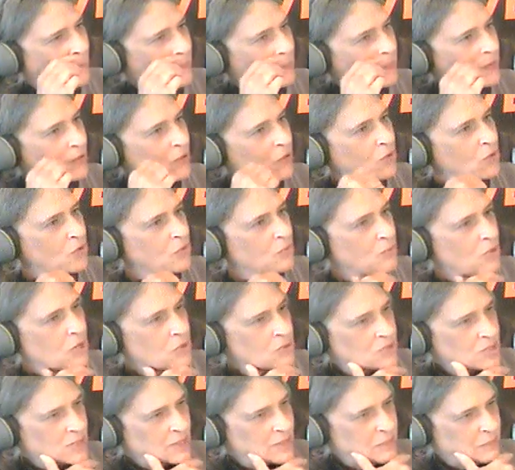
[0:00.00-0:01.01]
You know who
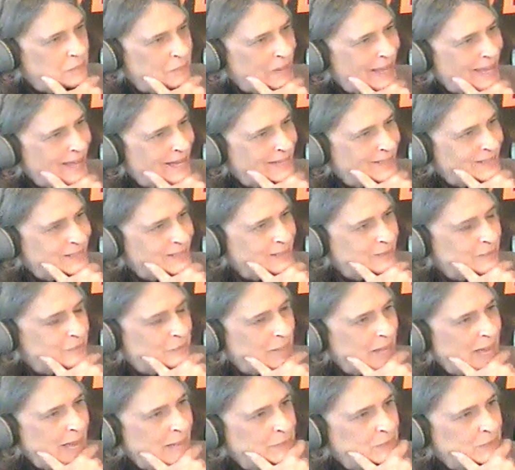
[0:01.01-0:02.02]
mostly banned the
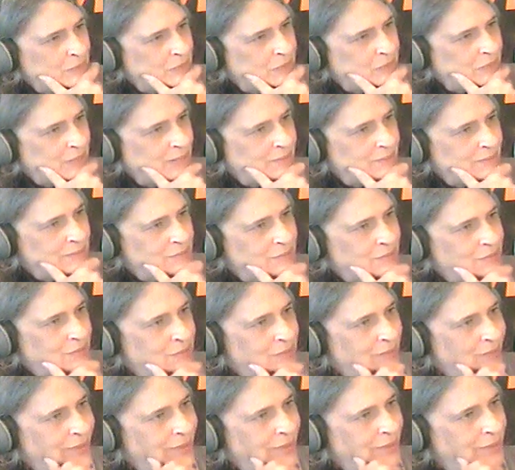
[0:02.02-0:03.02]
Bible throughout its
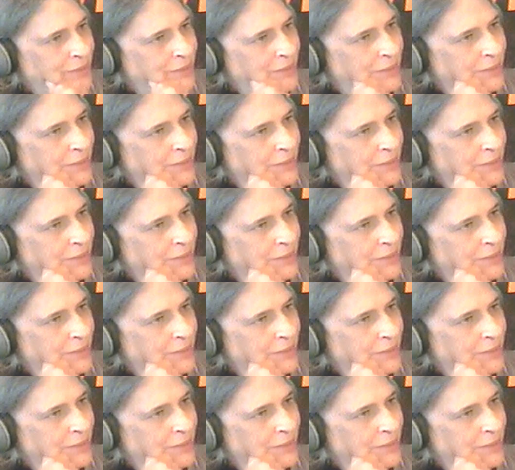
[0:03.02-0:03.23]
history?